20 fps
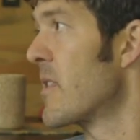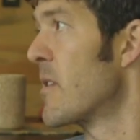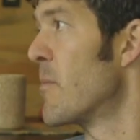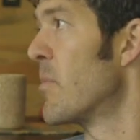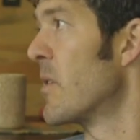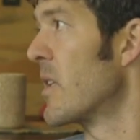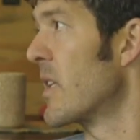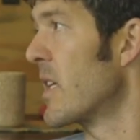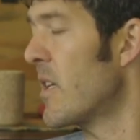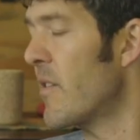and the
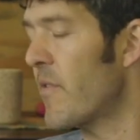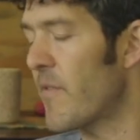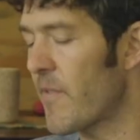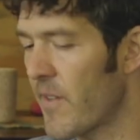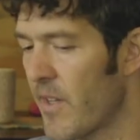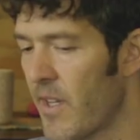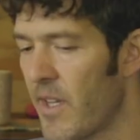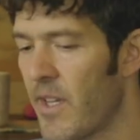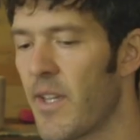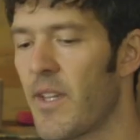
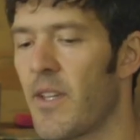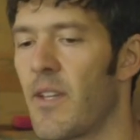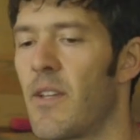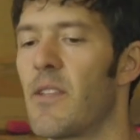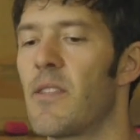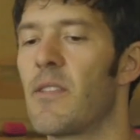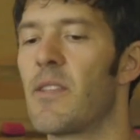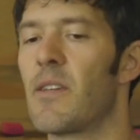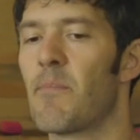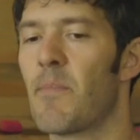belief
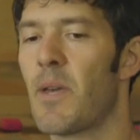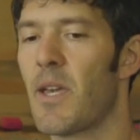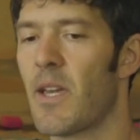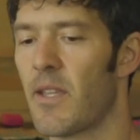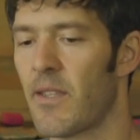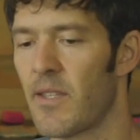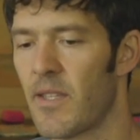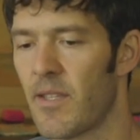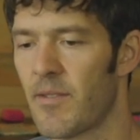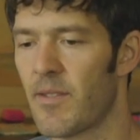that,
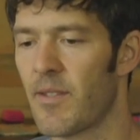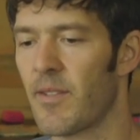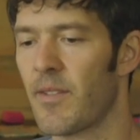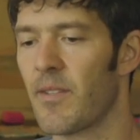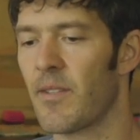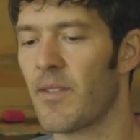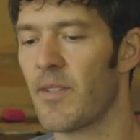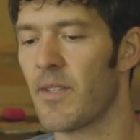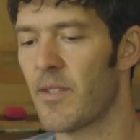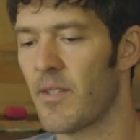man, this
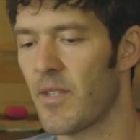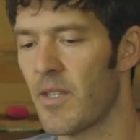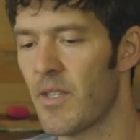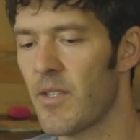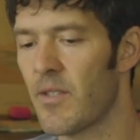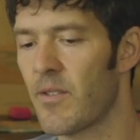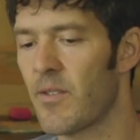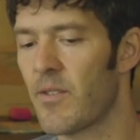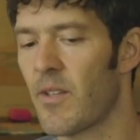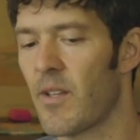
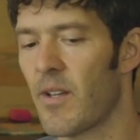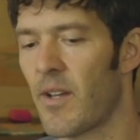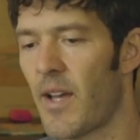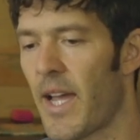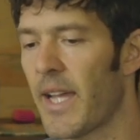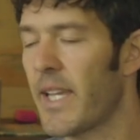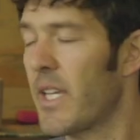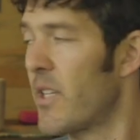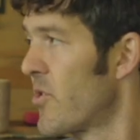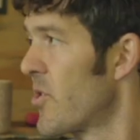is,
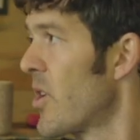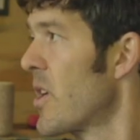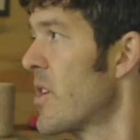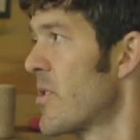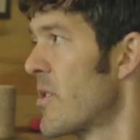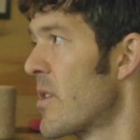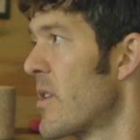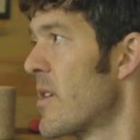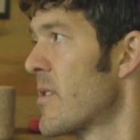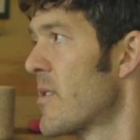I can
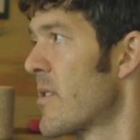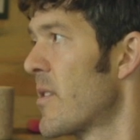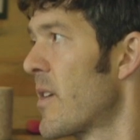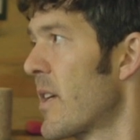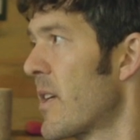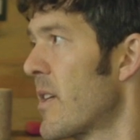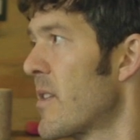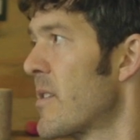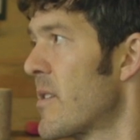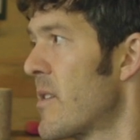change this.
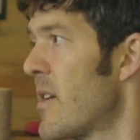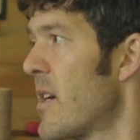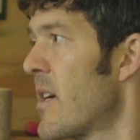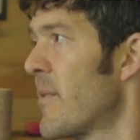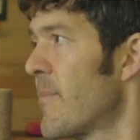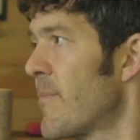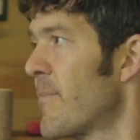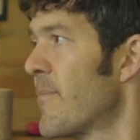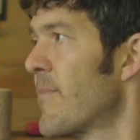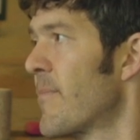Like it's
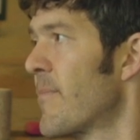not